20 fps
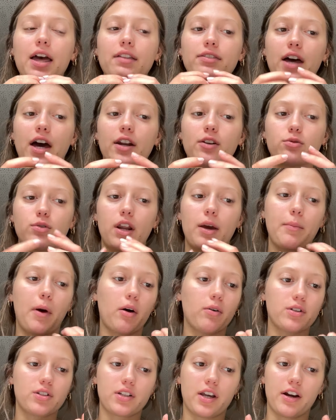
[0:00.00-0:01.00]
that is what I'm
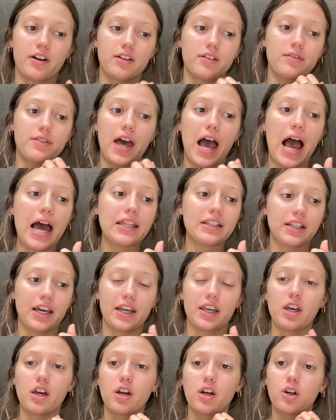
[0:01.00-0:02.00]
always scared of, that and,
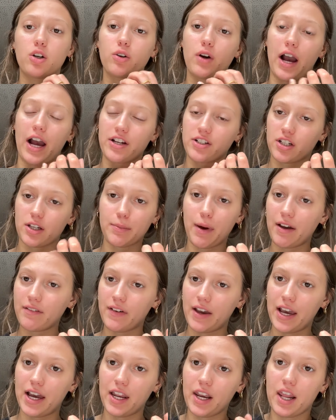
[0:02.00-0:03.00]
like, crashing my
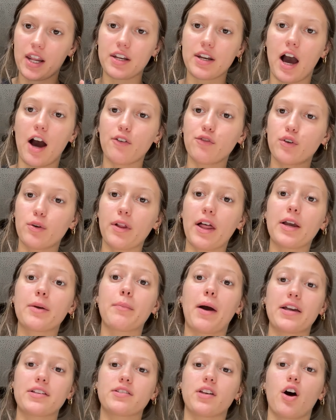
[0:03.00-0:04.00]
van, not for, like,
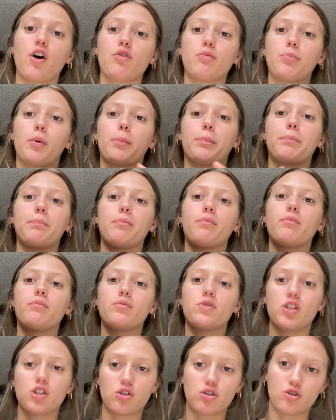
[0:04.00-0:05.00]
myself, but
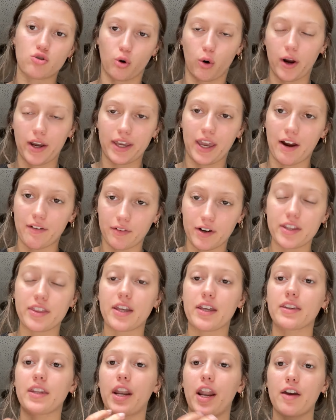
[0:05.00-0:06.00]
destroying
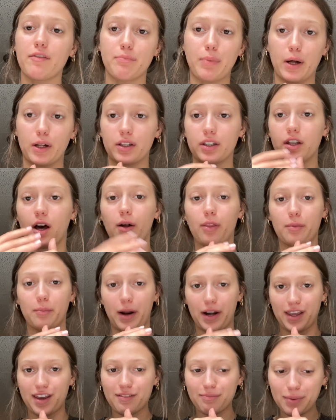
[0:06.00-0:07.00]
everything that I've built and all the
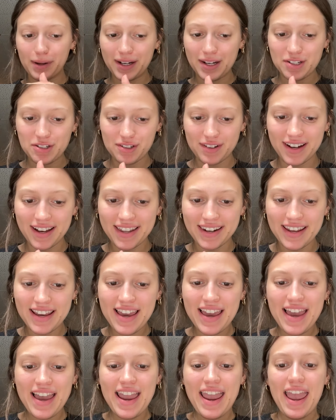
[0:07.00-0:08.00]
money I've put into it.
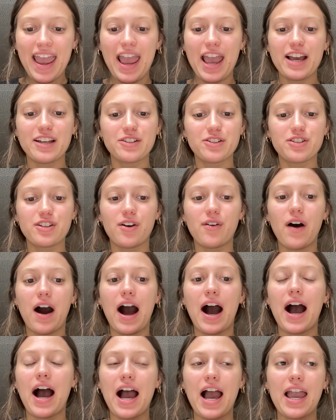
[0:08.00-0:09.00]
And so
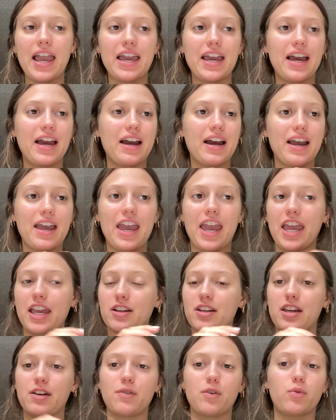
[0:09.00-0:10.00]
I
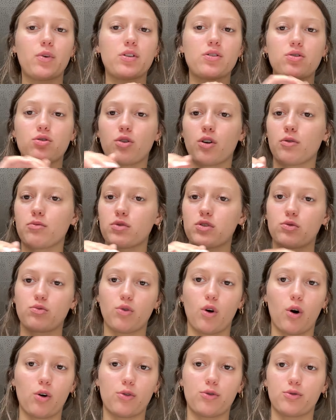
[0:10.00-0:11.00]
hate even when storms
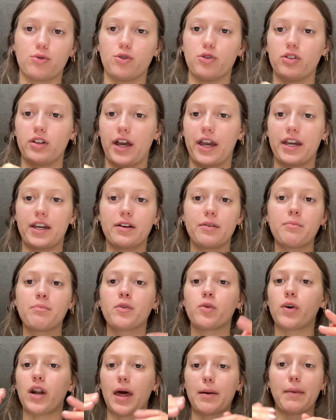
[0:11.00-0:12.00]
roll through, like,
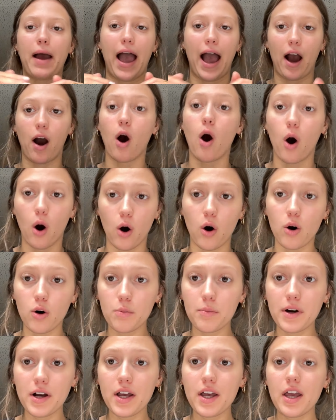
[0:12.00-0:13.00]
when I'm at
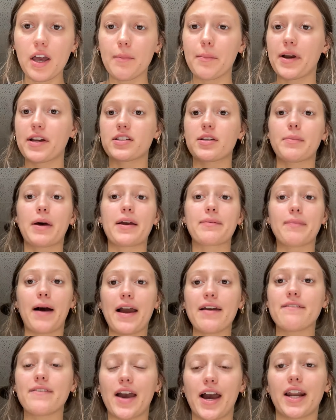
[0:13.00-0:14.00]
home, because I'm like,
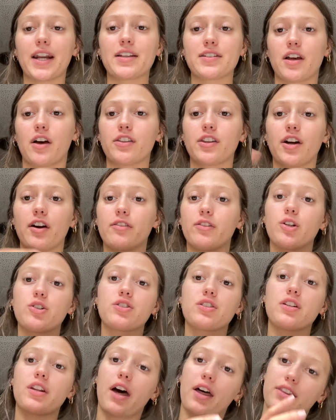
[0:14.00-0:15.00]
my van is out there and
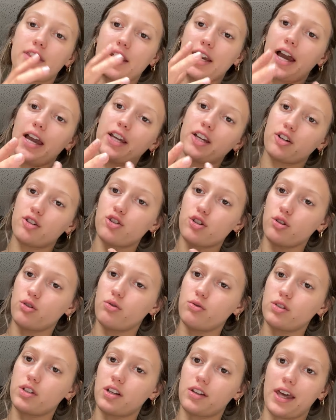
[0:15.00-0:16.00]
there's nothing I can
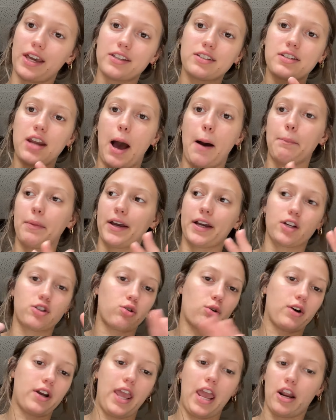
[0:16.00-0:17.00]
do to, like, stop, like, a
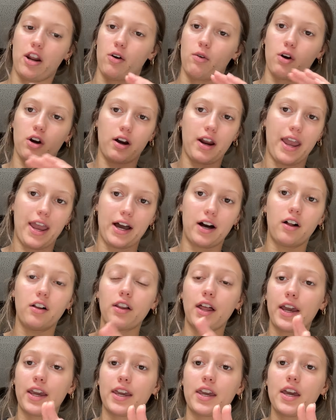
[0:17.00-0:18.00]
tornado or hail.
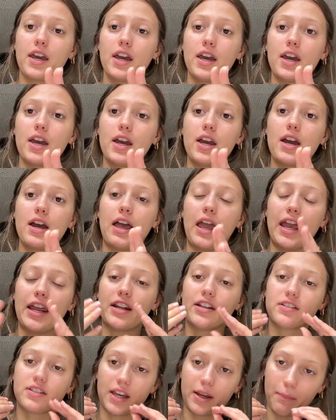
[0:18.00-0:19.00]
Like, it
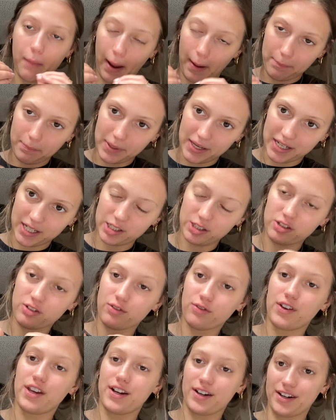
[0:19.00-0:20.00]
is, like, my biggest
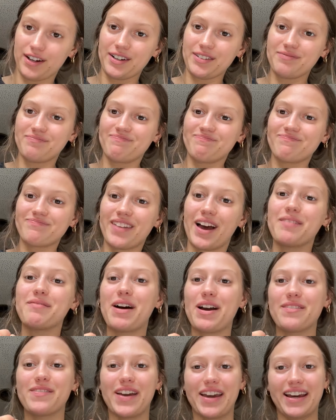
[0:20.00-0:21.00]
fear that
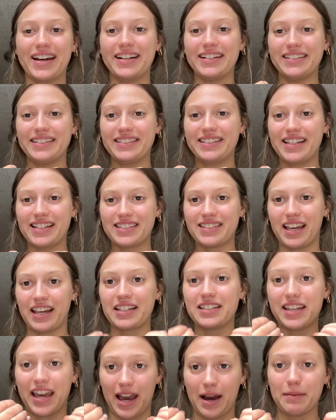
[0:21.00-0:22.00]
my van gets,
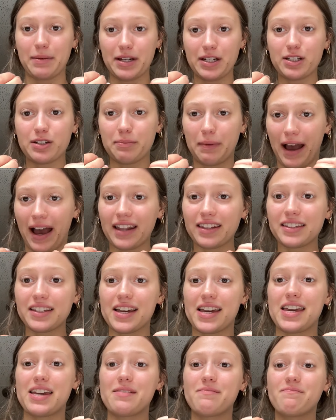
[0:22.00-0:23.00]
like, damaged
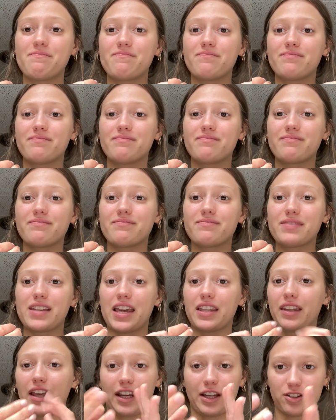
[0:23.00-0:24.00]
badly
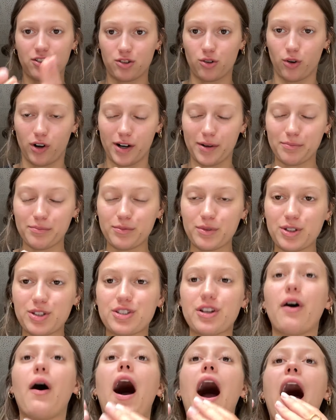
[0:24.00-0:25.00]
in, like, a storm.
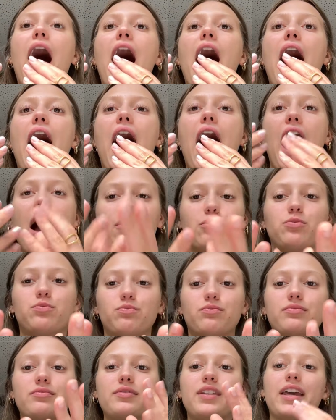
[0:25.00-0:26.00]
So I,
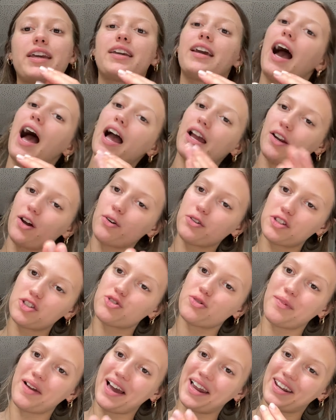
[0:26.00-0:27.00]
like, I know it's
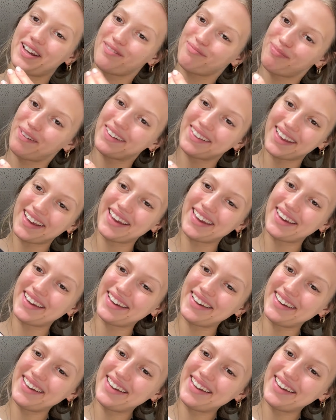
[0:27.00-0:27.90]
dramatic, but, like,